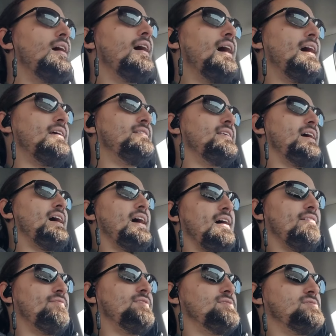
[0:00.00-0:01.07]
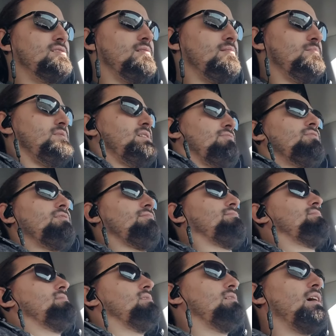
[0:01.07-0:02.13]
and they have some different,
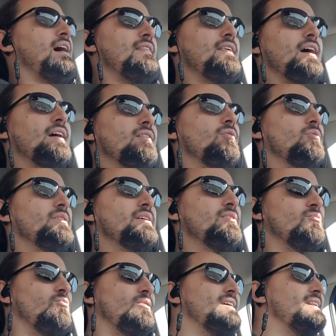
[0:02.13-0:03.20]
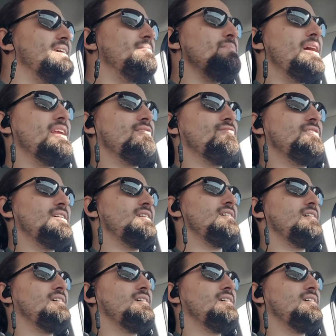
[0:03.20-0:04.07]
and they can only really benefit